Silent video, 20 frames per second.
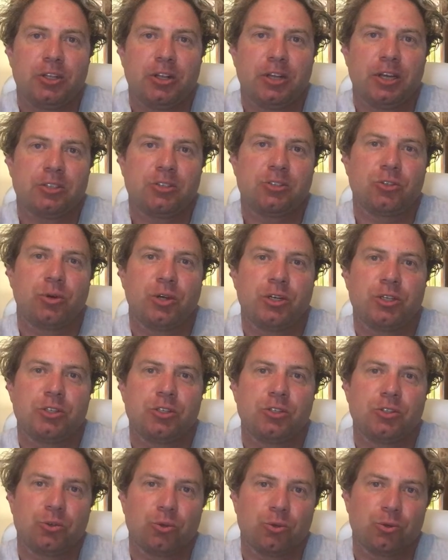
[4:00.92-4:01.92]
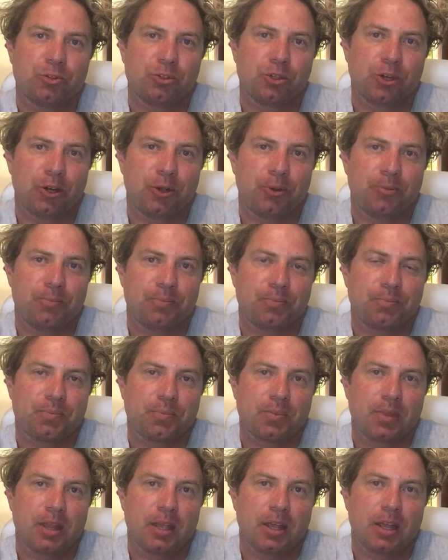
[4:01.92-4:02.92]
you these questions also.
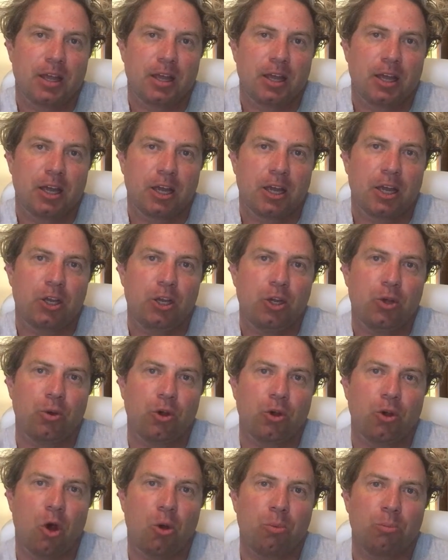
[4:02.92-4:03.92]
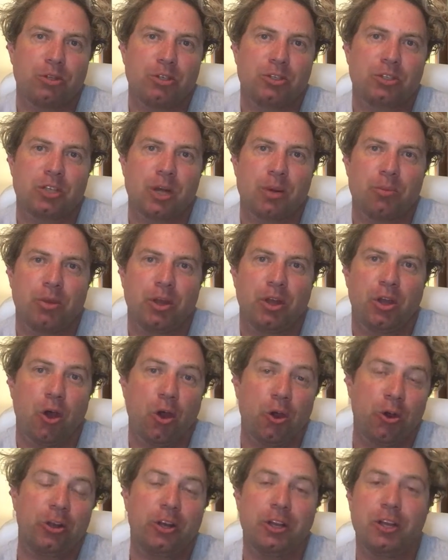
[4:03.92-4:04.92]
Can you accomplish something
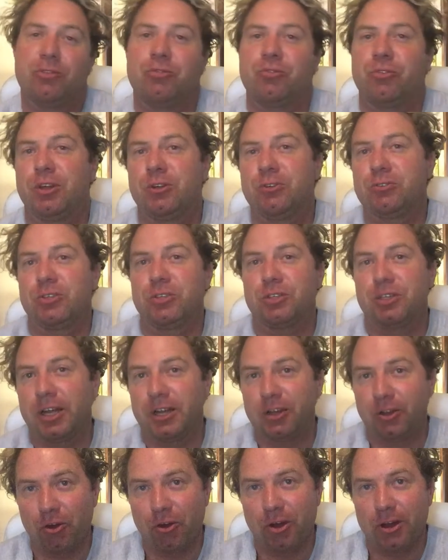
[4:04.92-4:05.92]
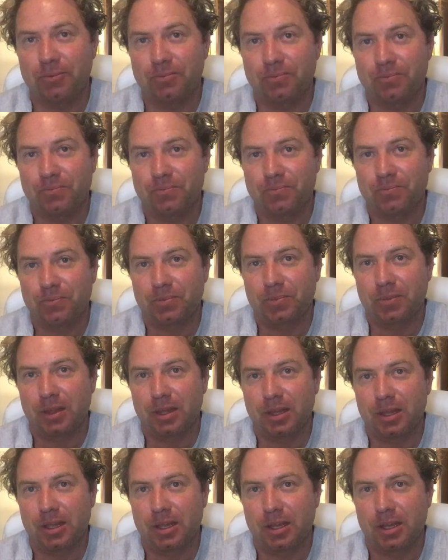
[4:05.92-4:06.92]
only if there is a deadline?
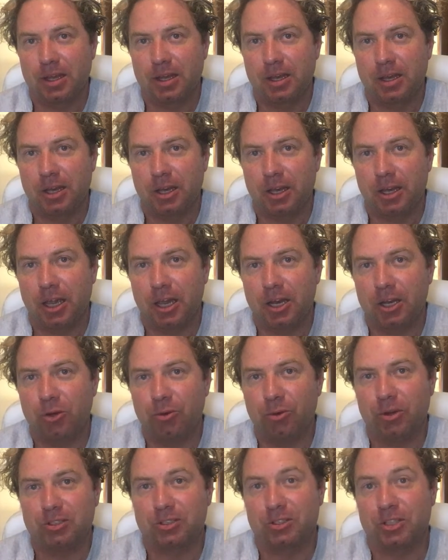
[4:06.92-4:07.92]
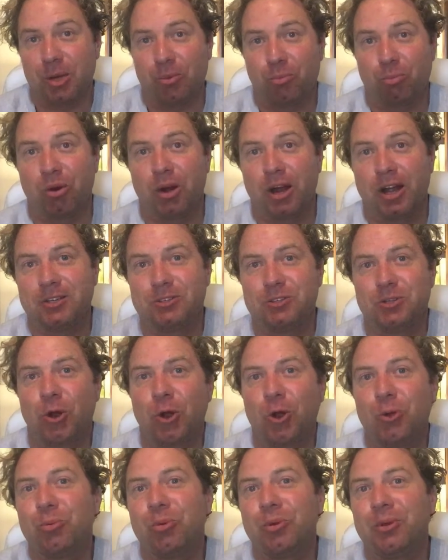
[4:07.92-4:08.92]
Can you accept praise
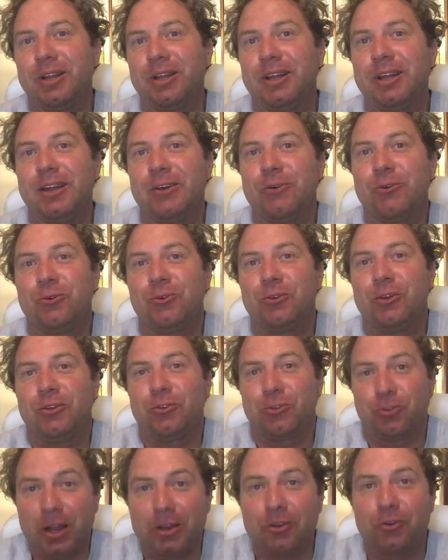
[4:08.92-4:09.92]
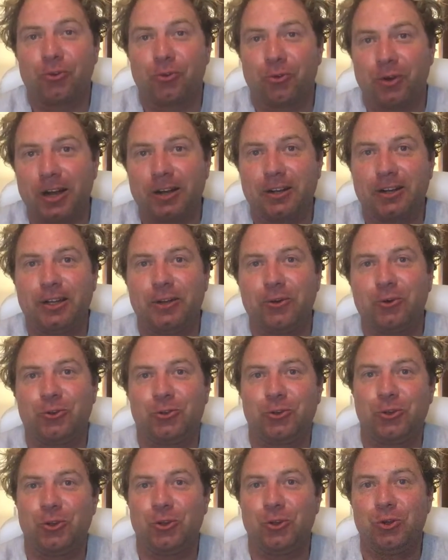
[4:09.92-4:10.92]
openly and directly, or
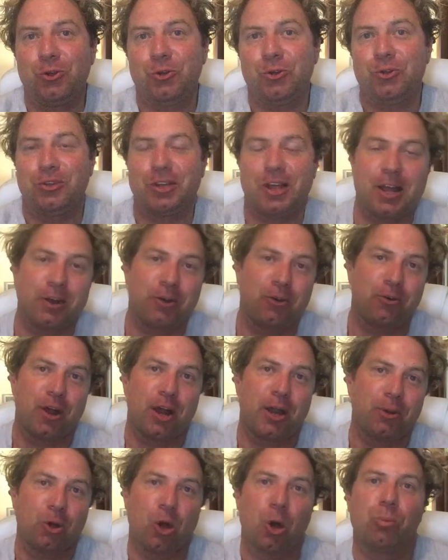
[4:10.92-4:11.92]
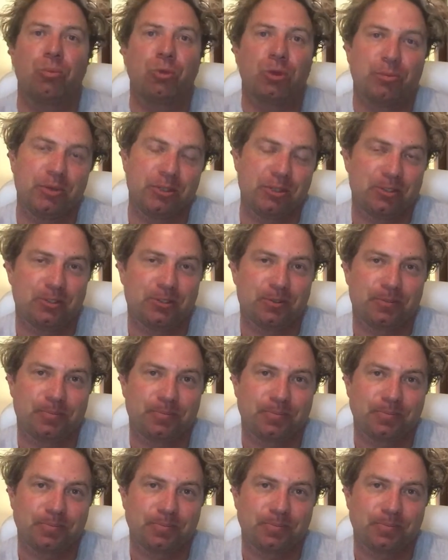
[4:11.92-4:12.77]
do you downgrade compliments?